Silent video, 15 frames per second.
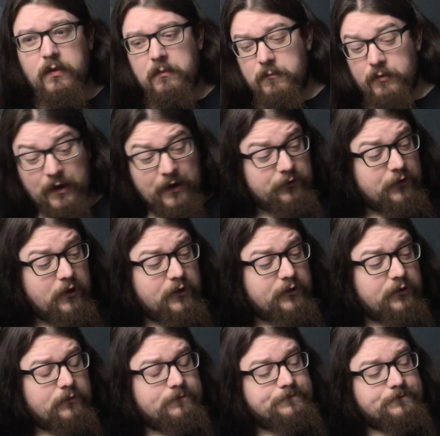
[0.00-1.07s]
Yeah, it's
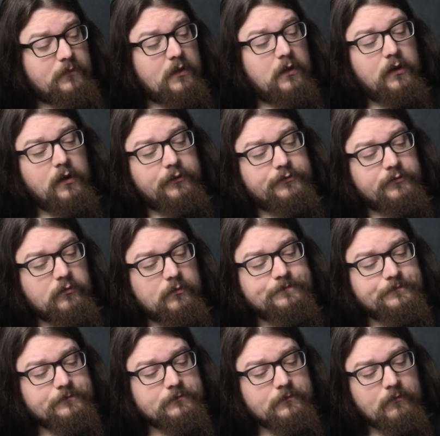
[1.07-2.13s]
nice.
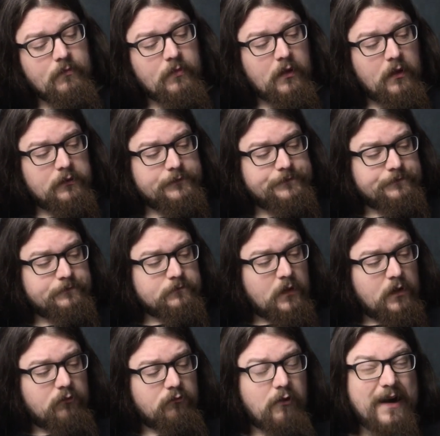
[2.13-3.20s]
I've
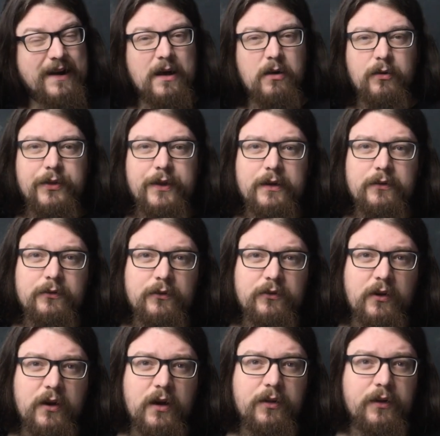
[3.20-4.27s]
ran out of things to
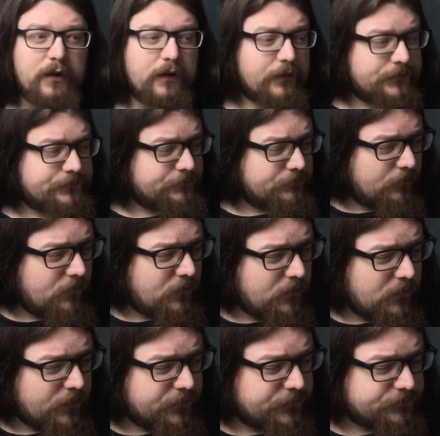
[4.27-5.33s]
say, I think.
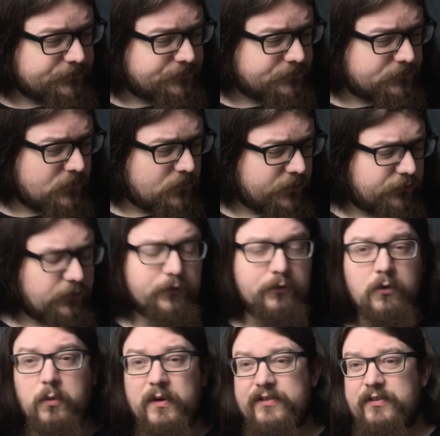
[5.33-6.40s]
Which
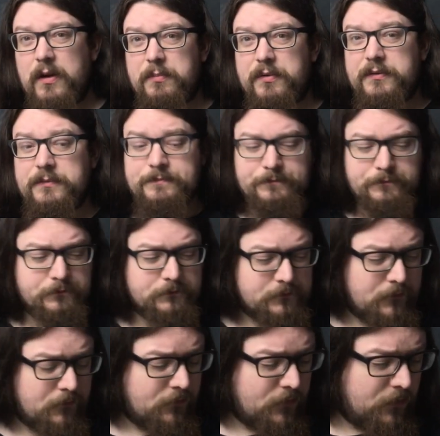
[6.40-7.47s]
doesn't always happen.
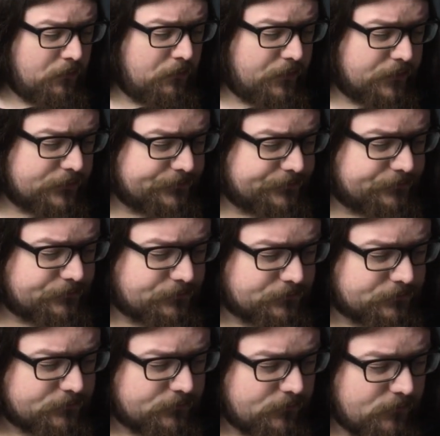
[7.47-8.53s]
But
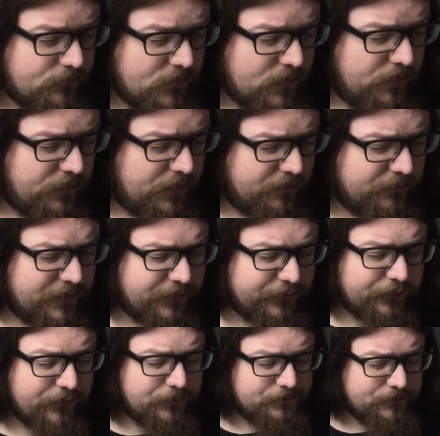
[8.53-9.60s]
there it
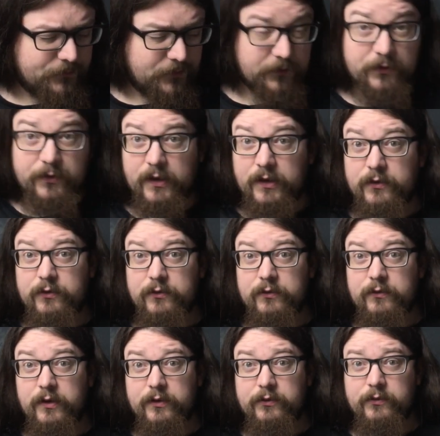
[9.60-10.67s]
is.
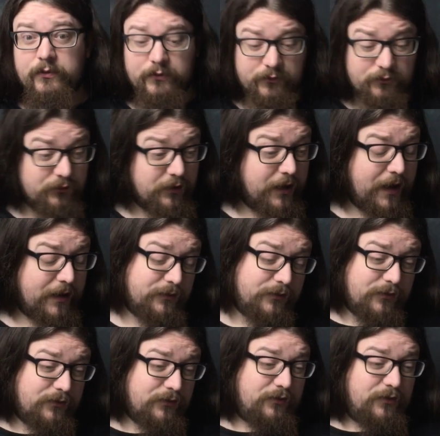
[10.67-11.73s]
Thanks yeah,
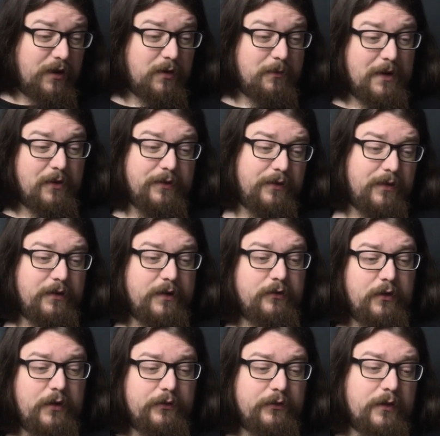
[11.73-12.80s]
check them out if you're
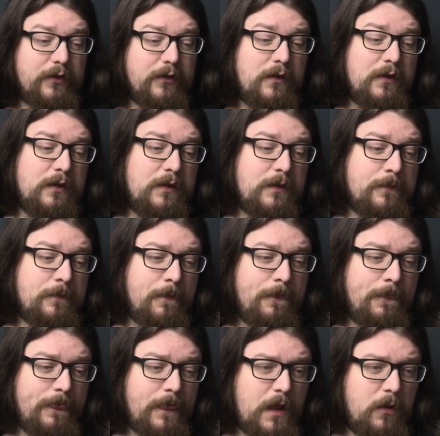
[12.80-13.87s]
interested.
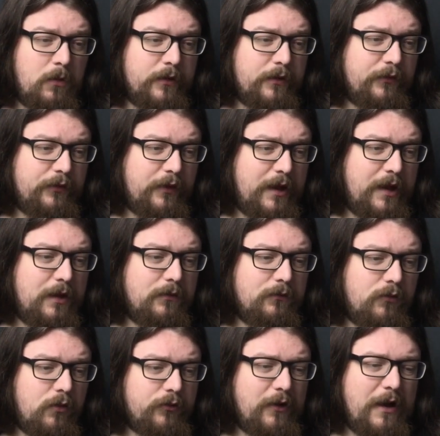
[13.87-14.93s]
I wouldn't say
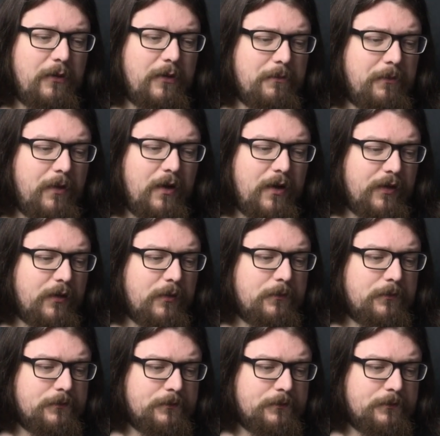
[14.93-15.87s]
rush out and buy them